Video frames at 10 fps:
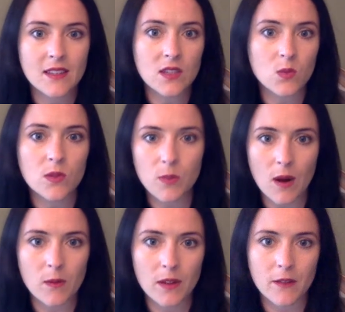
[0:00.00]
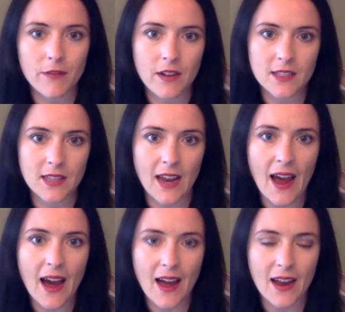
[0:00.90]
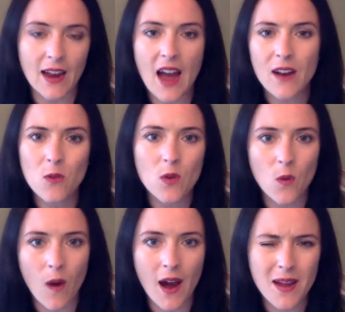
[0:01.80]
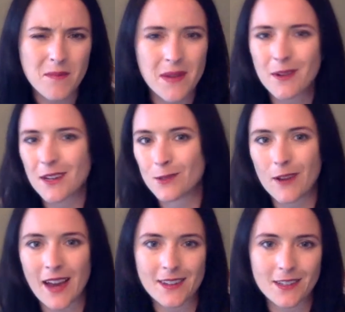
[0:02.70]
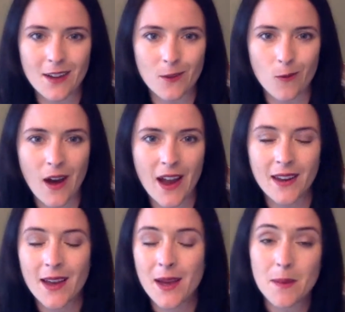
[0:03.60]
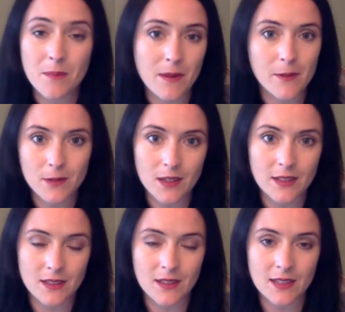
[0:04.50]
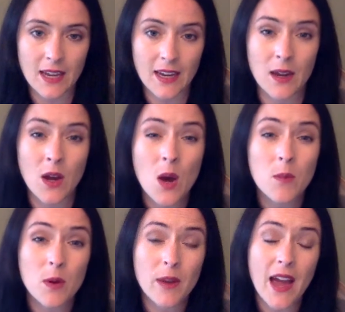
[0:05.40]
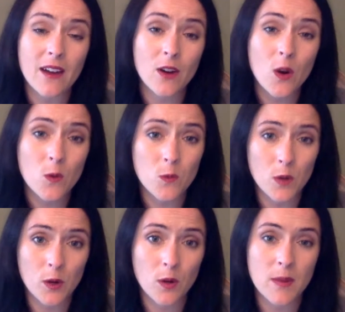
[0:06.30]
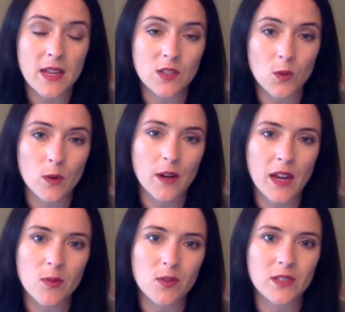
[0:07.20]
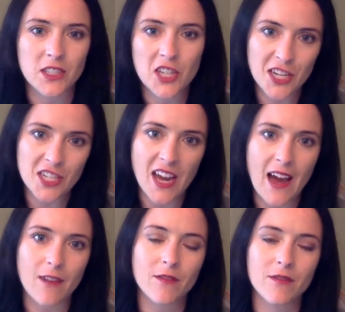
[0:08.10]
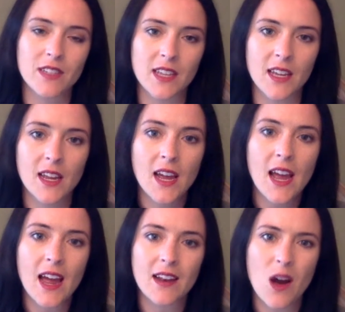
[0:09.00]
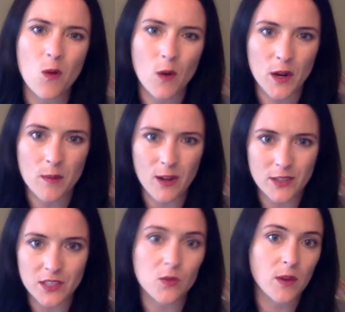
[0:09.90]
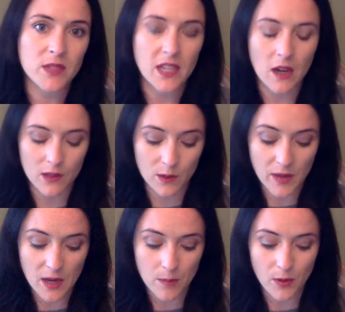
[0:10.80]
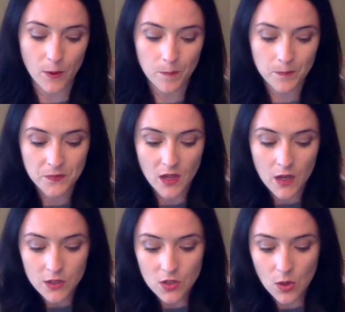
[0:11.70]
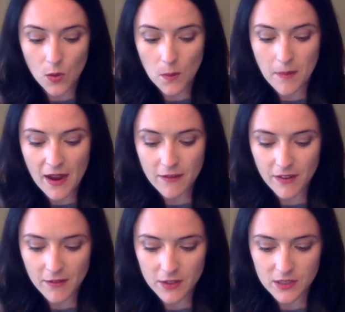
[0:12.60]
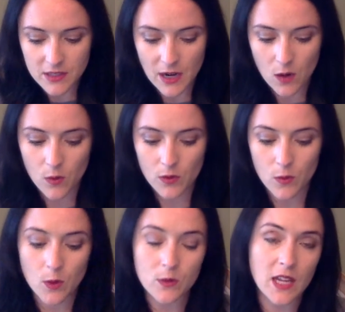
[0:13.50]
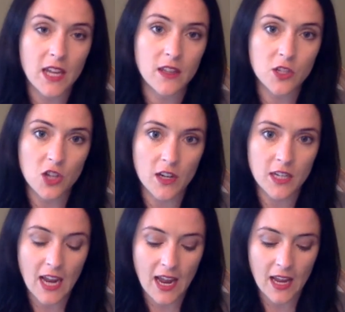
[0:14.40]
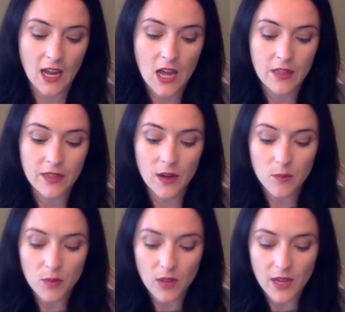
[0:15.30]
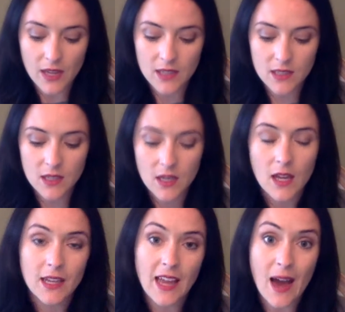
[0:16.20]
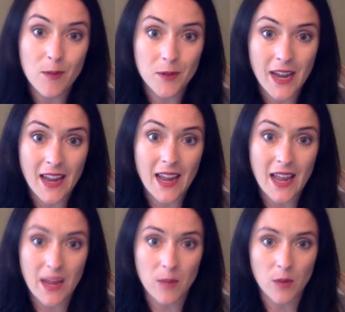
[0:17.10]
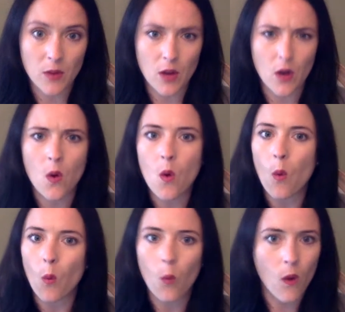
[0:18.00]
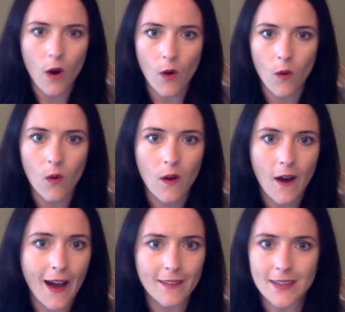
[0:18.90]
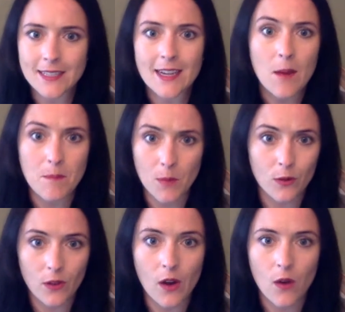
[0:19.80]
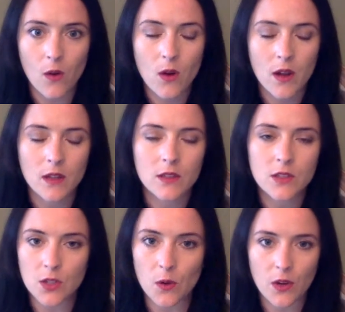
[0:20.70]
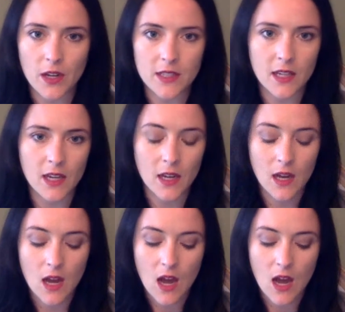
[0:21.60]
this was probably the funnest I had. I don't know why. Maybe because we had a ton of wine. Maybe it was because of the second. But we had our own room, and so we were able to chit-chat, visit, and not worry about disrupting other people. So my favorites there were the Rosé, the Chardonnay, their blend, Cabernet, and Merlot. Whoa. I liked Merlot. So crazy.